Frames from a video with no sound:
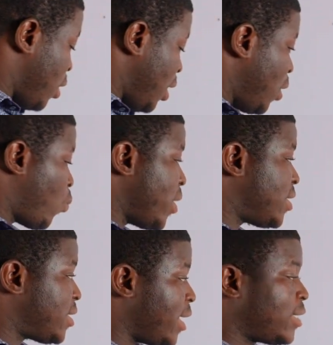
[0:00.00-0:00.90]
liquid
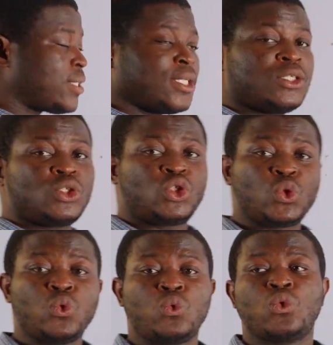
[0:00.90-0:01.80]
state
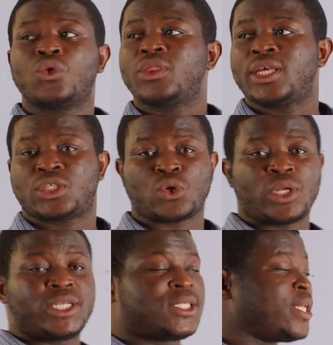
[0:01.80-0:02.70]
to the
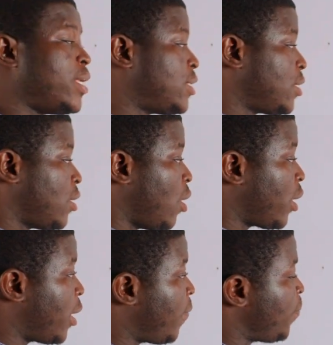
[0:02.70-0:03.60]
solid state.
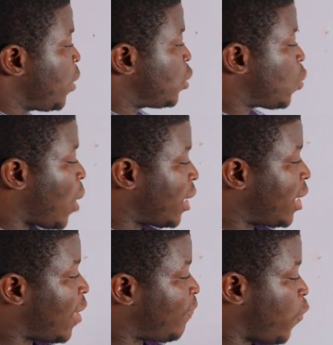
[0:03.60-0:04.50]
Okay. So
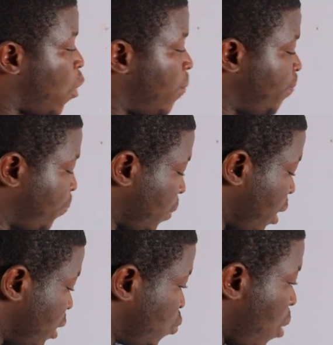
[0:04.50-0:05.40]
another form
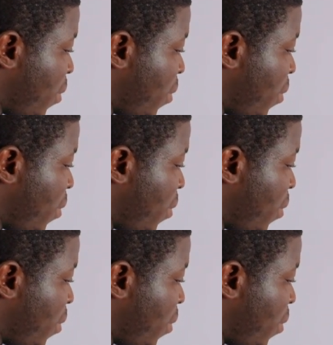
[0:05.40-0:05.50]
is when